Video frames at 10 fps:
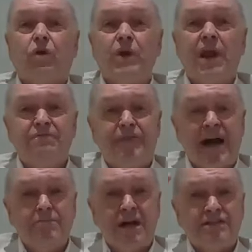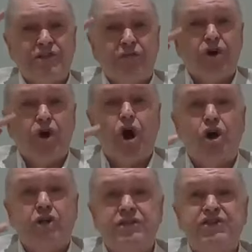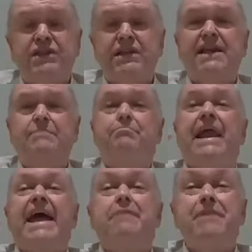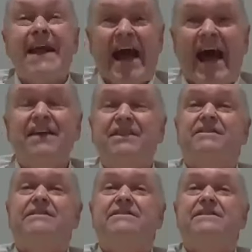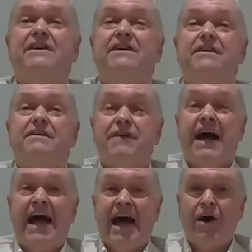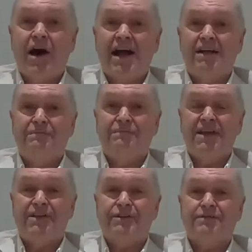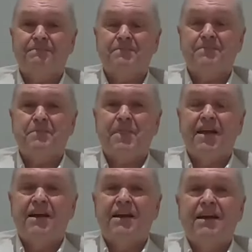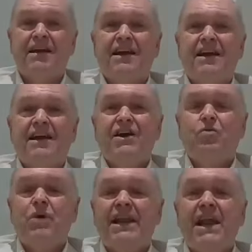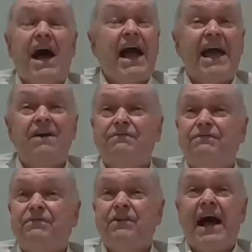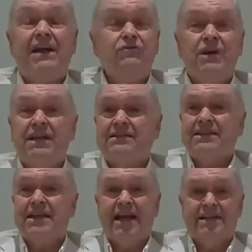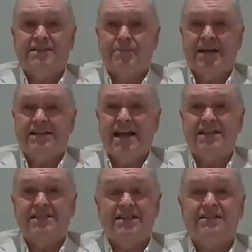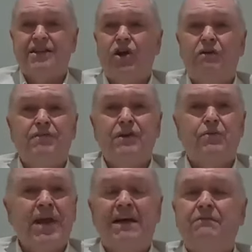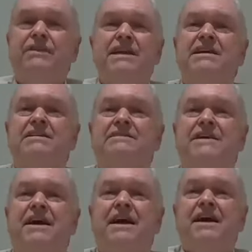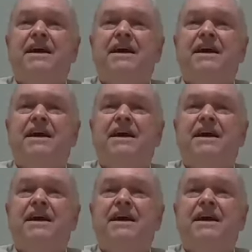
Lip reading: When I find myself constantly blaming others for how I feel. When I have unrealistic expectations, and often we have these